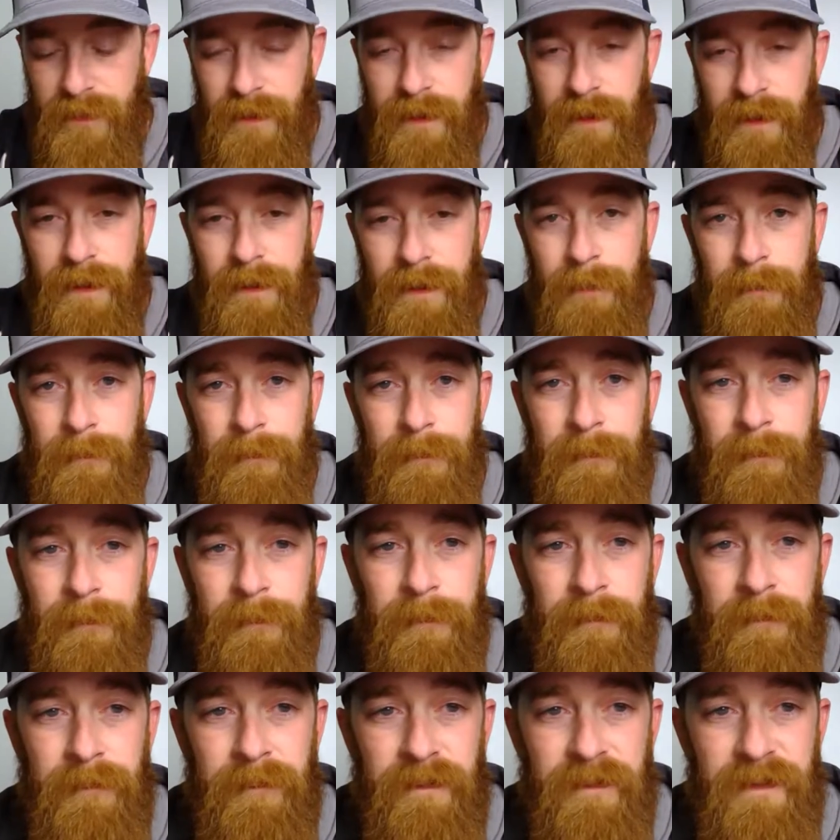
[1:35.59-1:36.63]

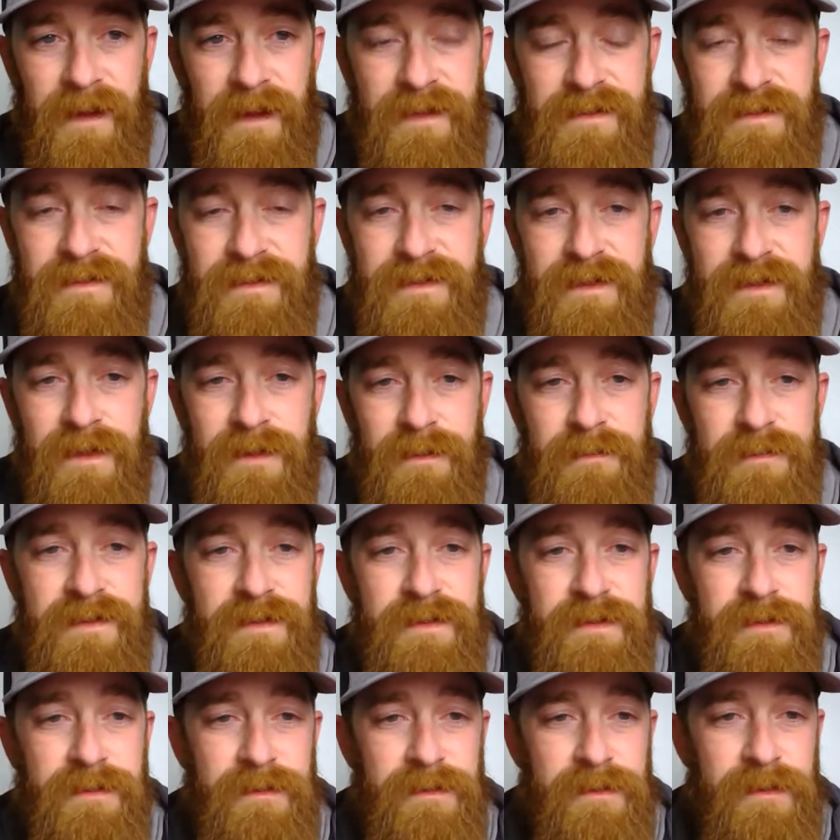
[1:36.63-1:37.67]
1,000
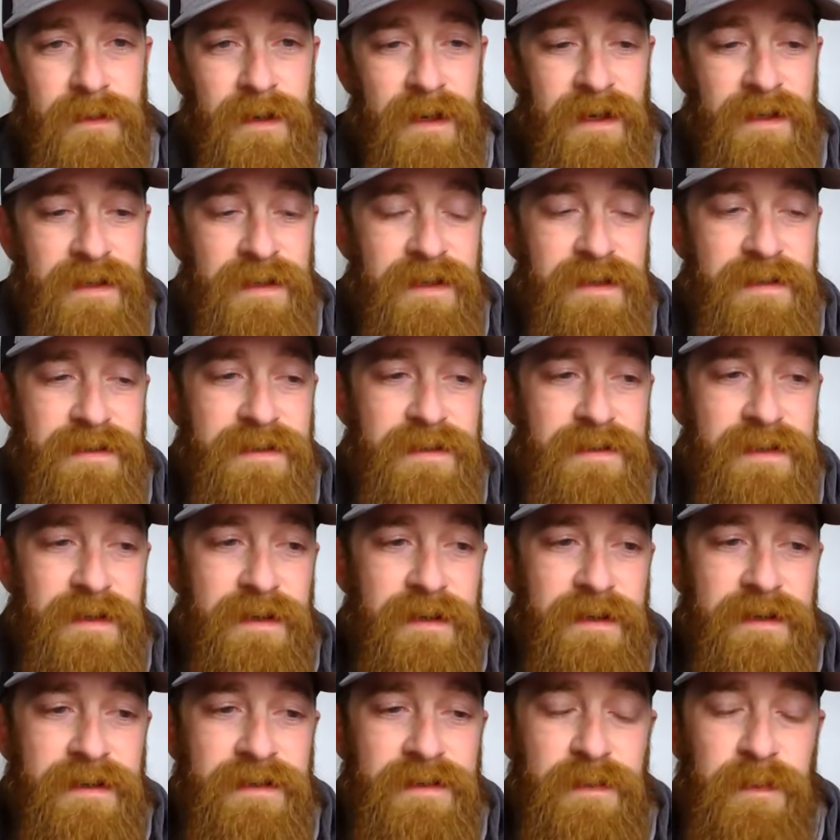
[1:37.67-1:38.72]
subs. Got it's
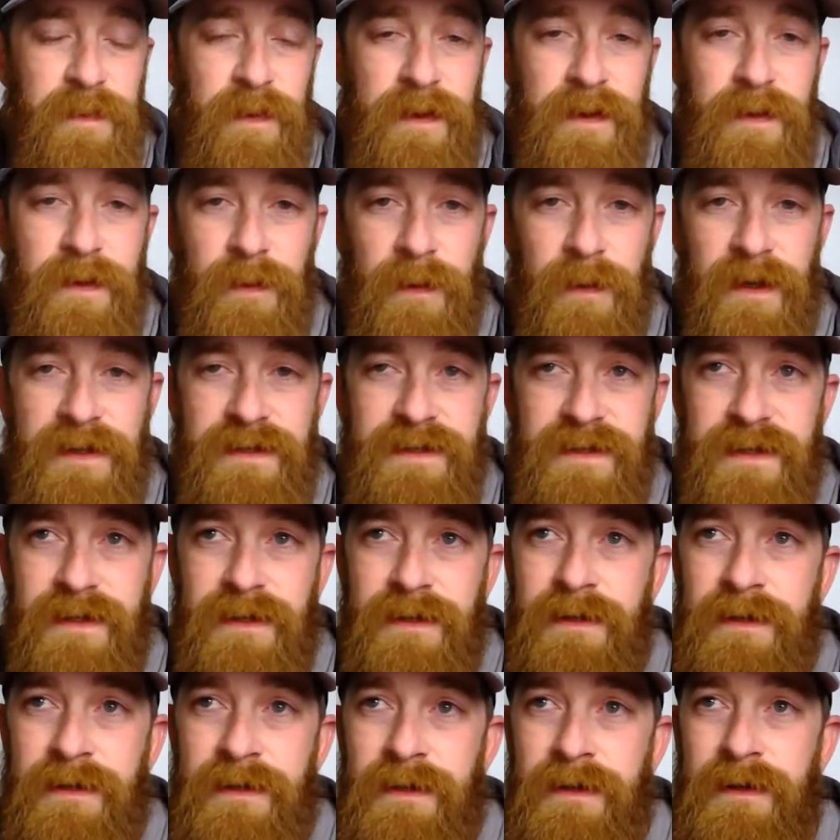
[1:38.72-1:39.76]
pretty
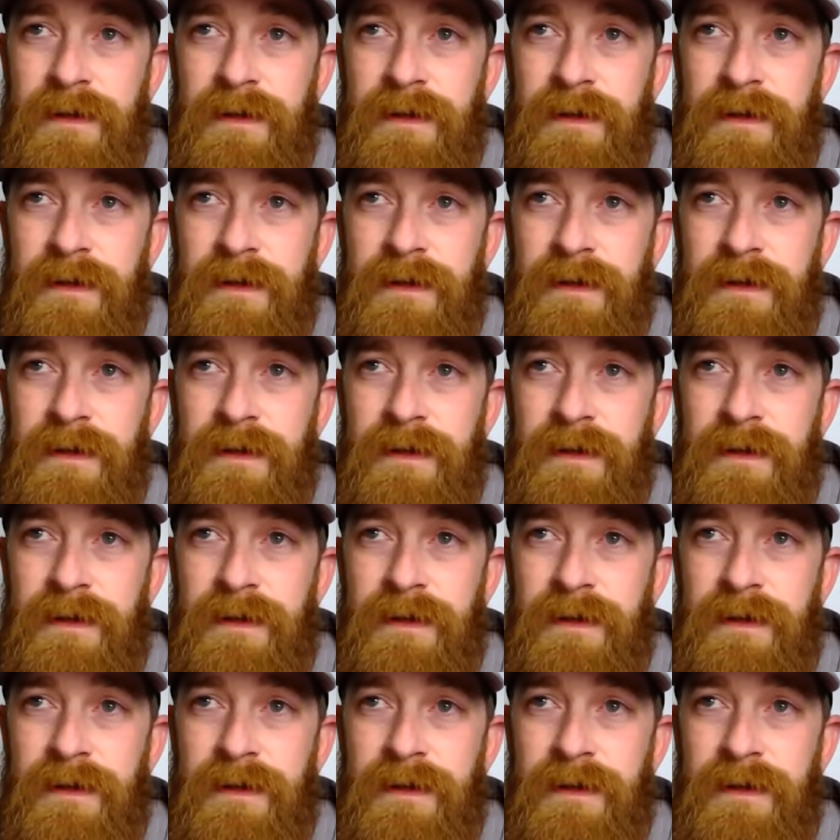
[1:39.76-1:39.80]
crazy.